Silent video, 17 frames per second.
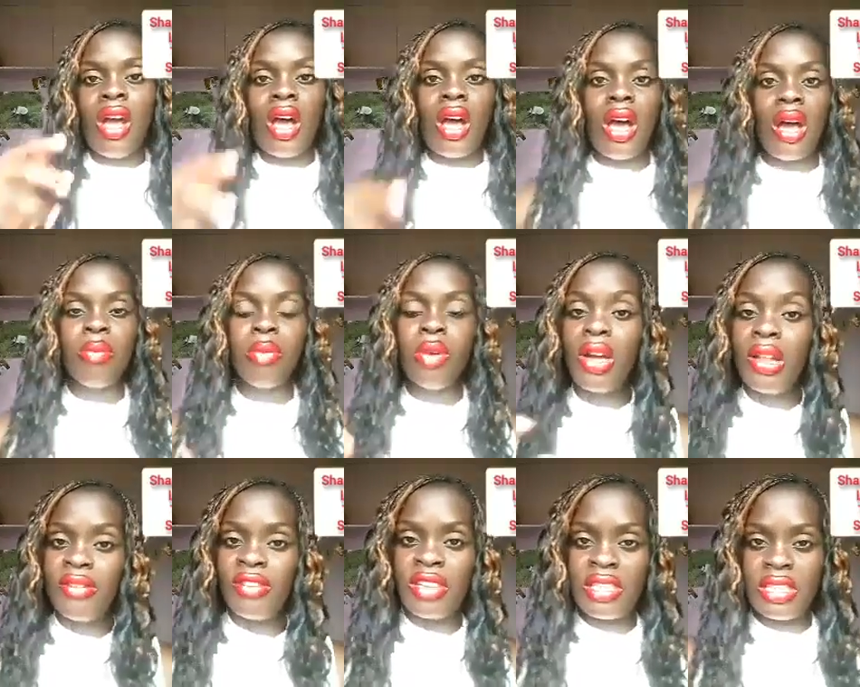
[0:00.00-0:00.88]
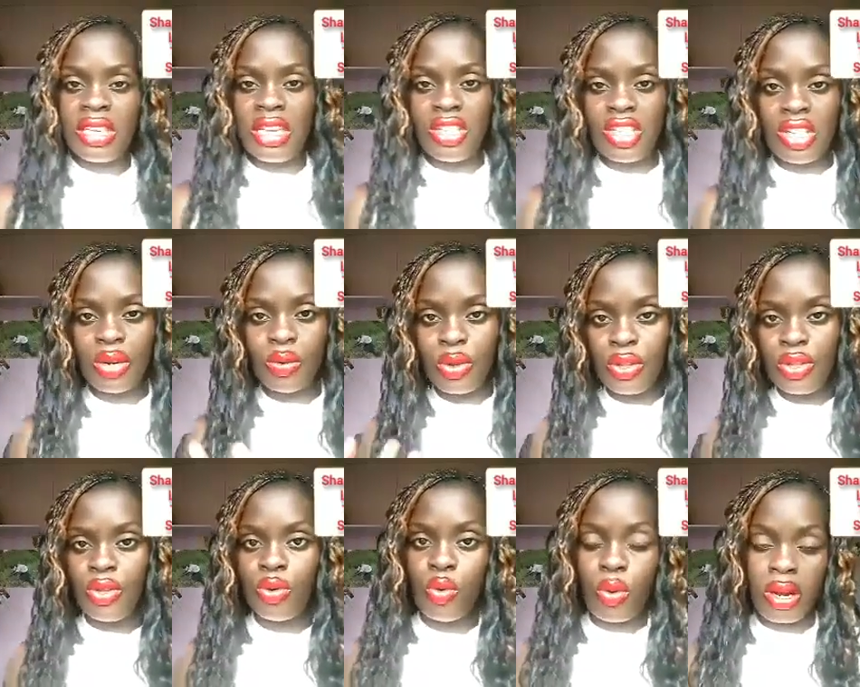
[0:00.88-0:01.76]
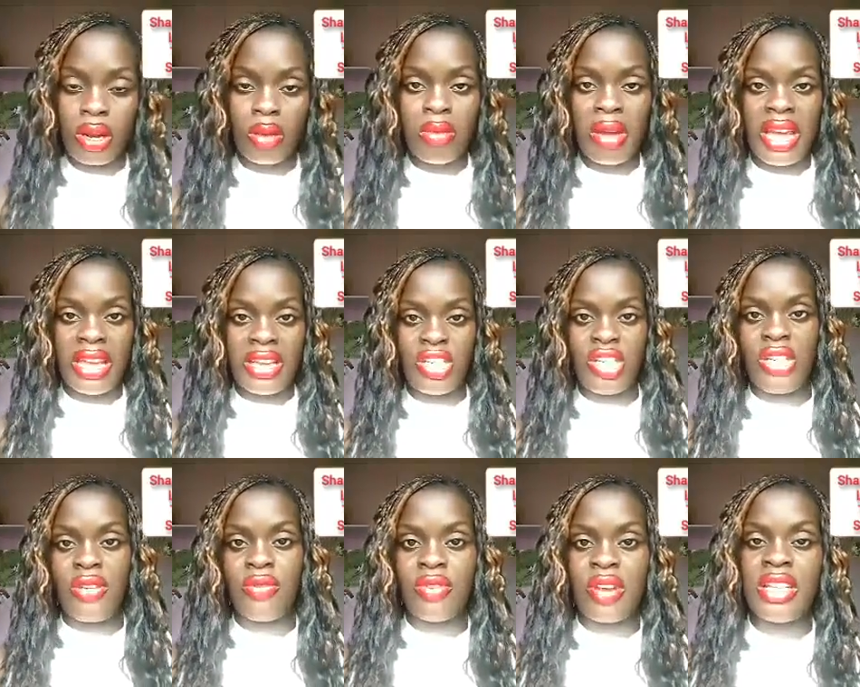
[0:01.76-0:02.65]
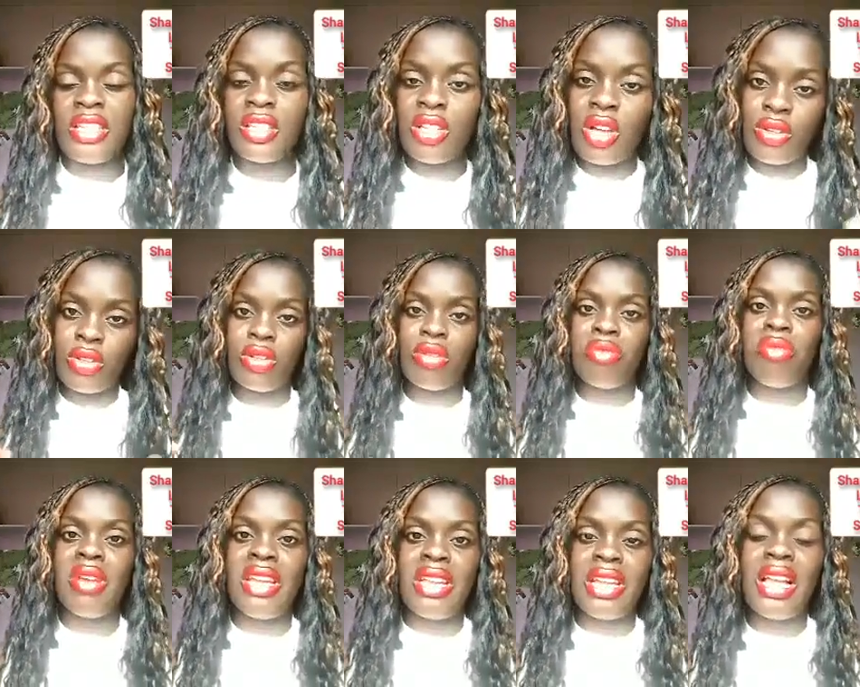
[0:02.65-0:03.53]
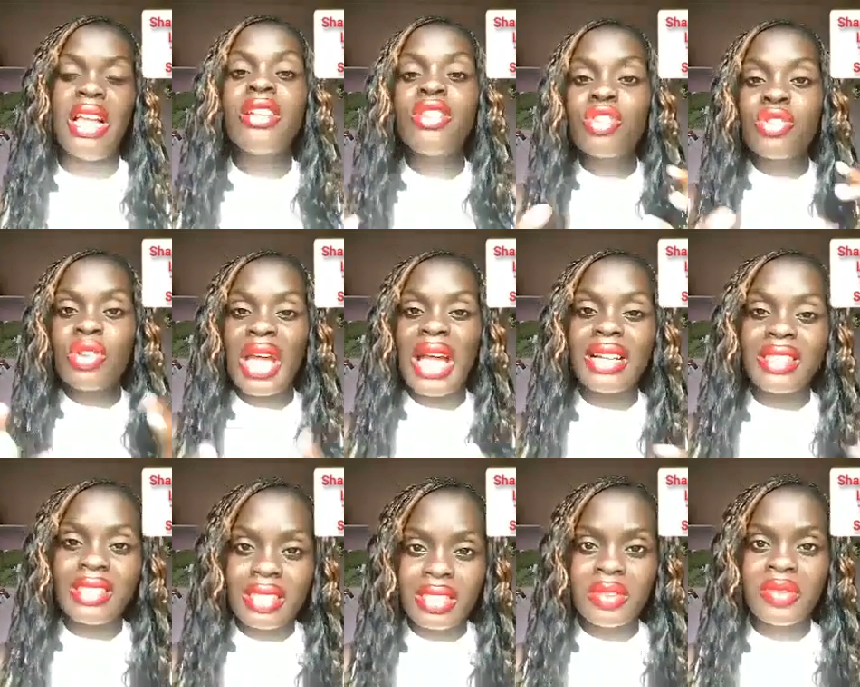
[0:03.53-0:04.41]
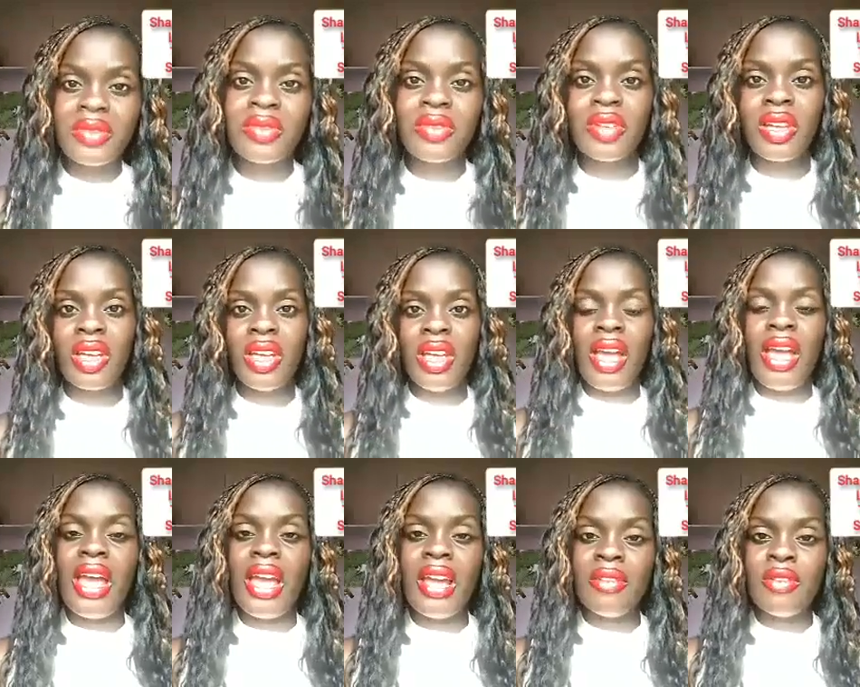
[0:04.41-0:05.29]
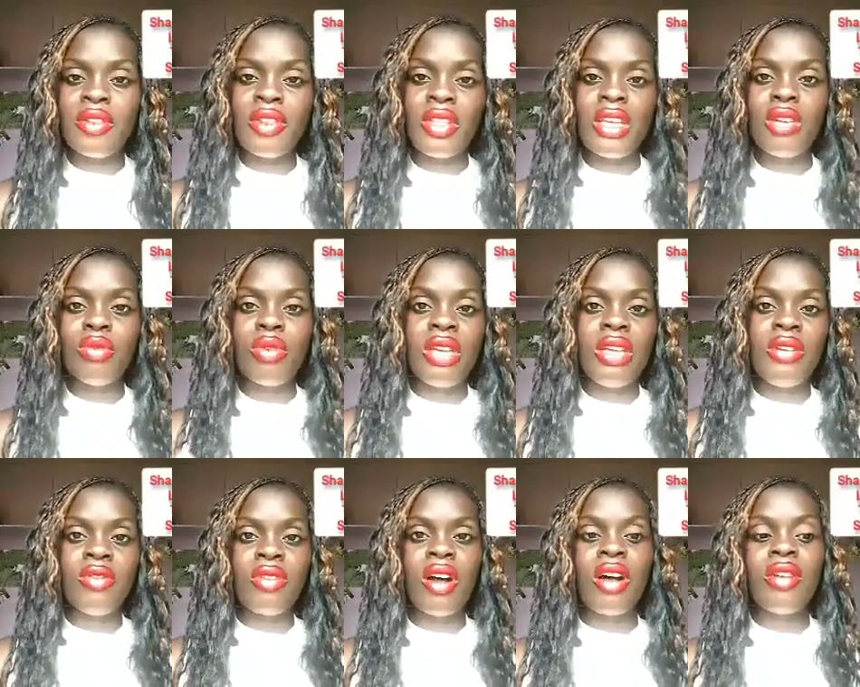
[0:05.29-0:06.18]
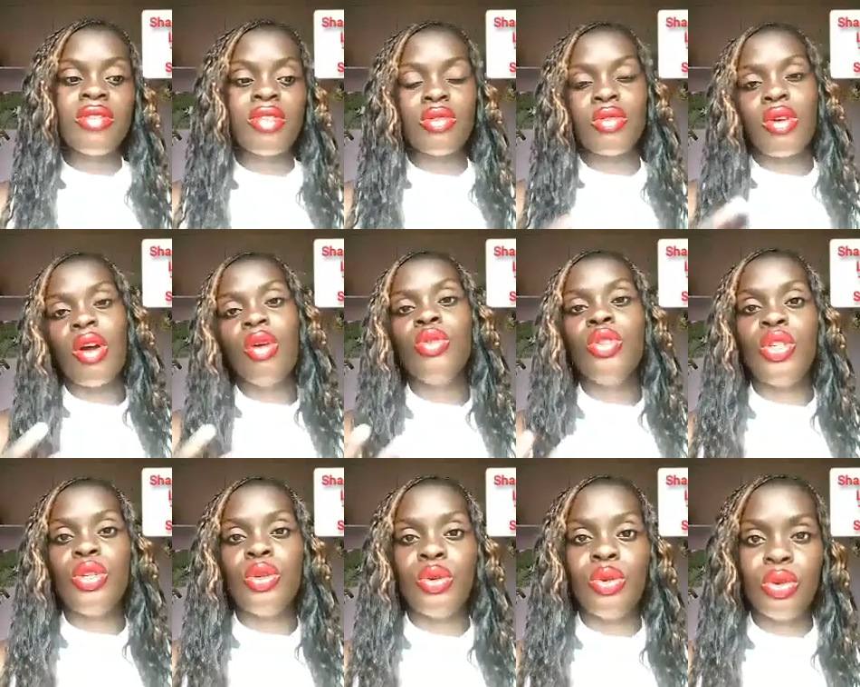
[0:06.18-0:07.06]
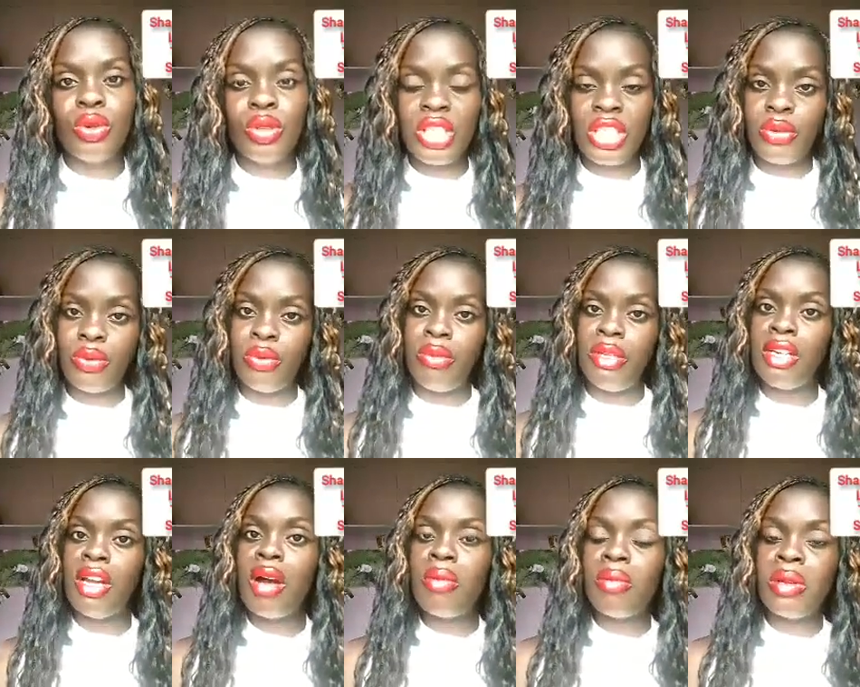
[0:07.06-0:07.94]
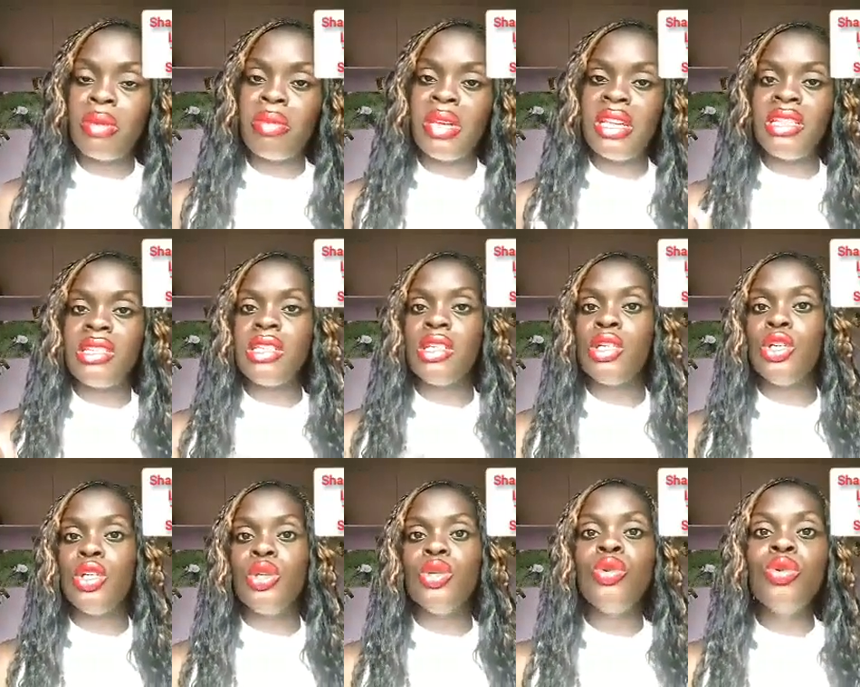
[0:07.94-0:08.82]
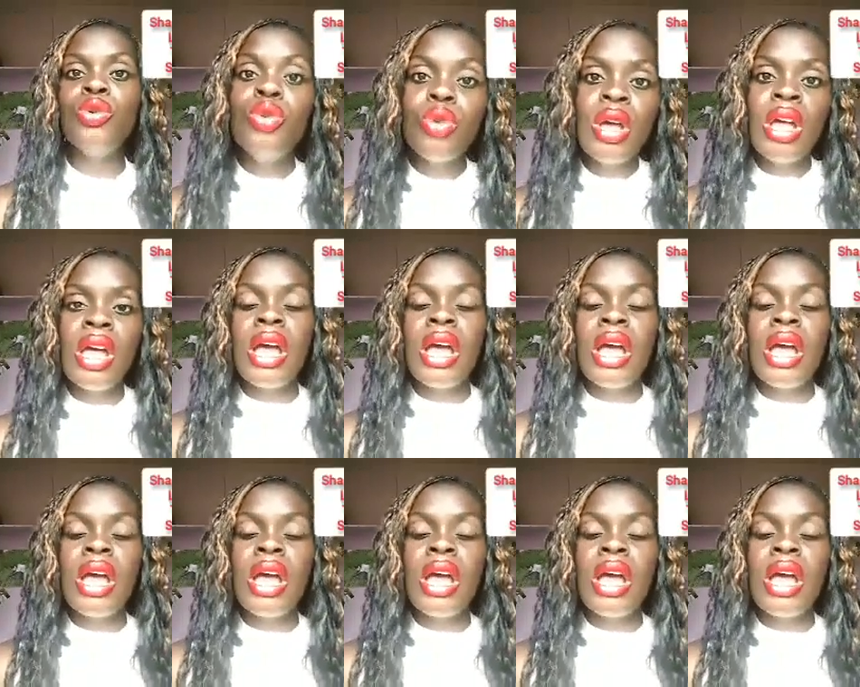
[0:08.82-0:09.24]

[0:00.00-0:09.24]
um, conversation with you whereby she finds other men attractive. Everything evolves around you. She would be complimenting you